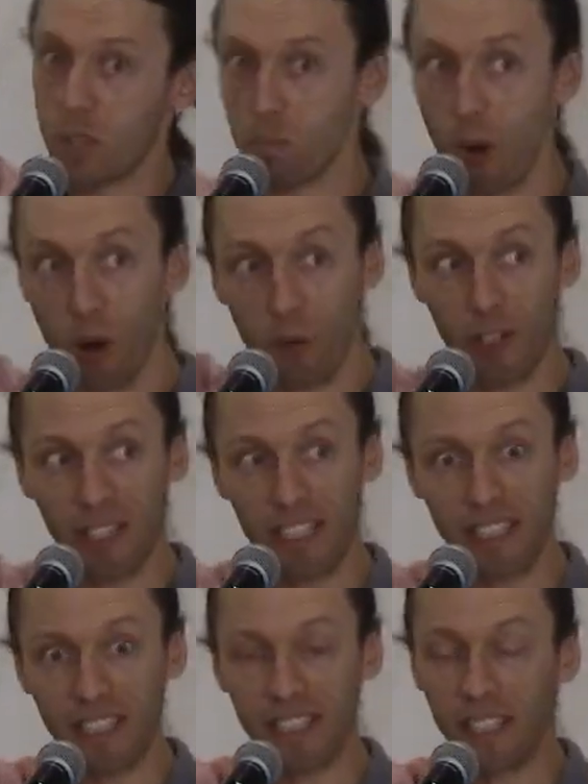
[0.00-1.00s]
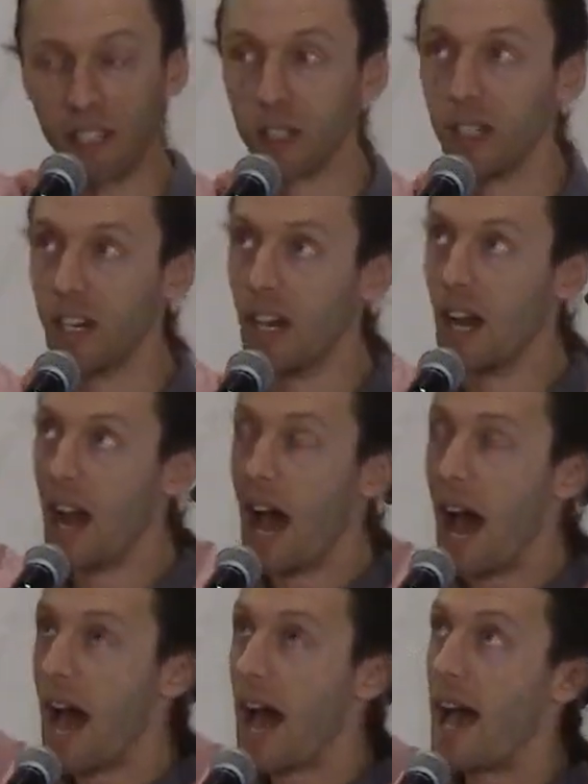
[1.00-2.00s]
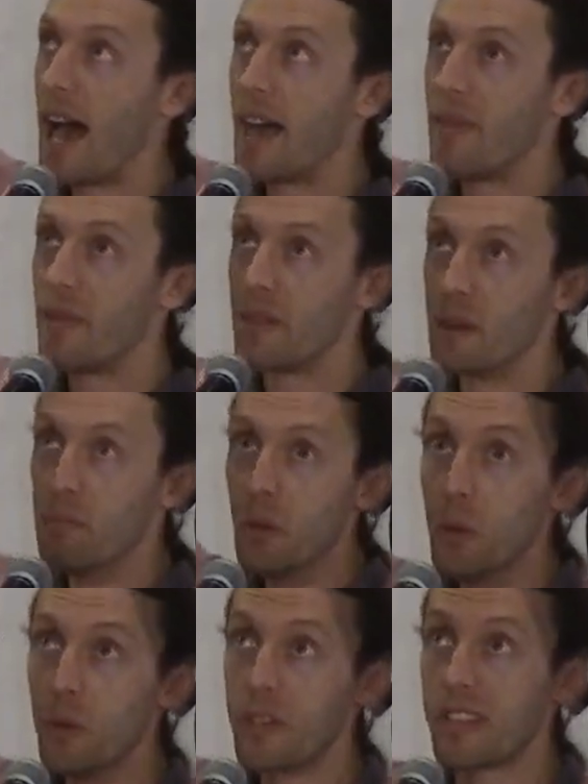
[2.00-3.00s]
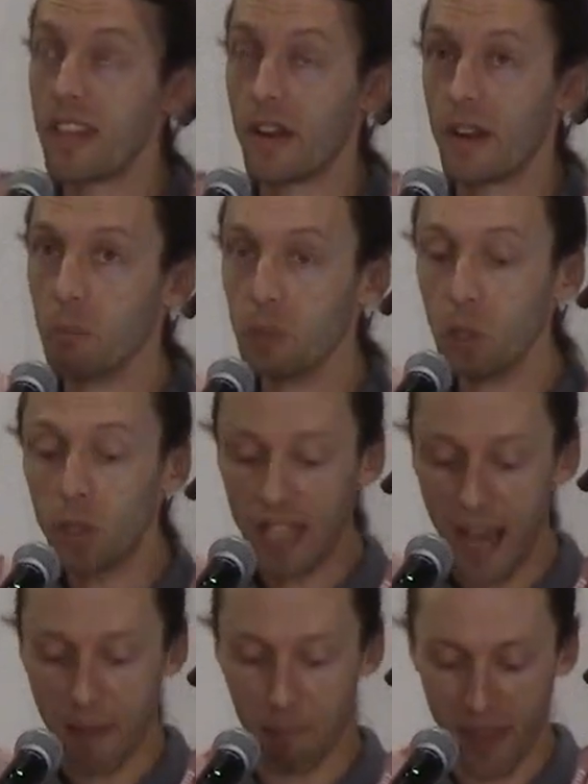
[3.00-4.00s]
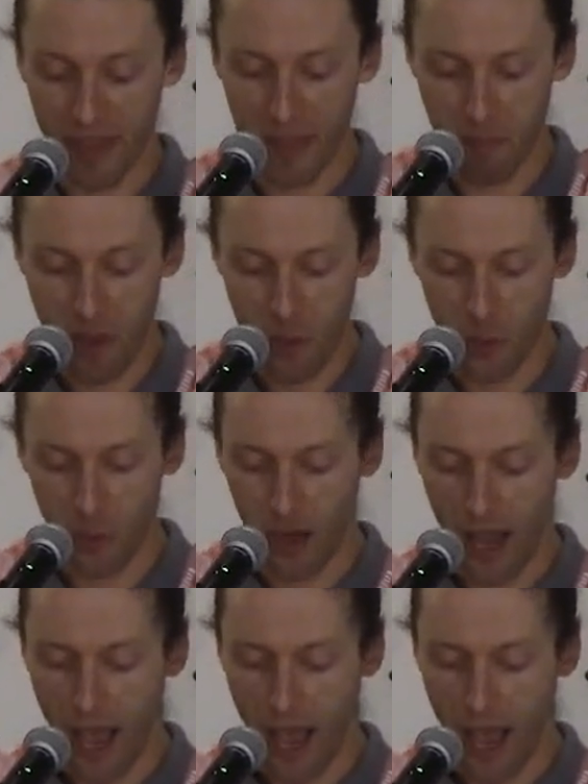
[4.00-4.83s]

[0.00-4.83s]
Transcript: It's perfectly clear, and the moon is there, and I'm looking up at the moon.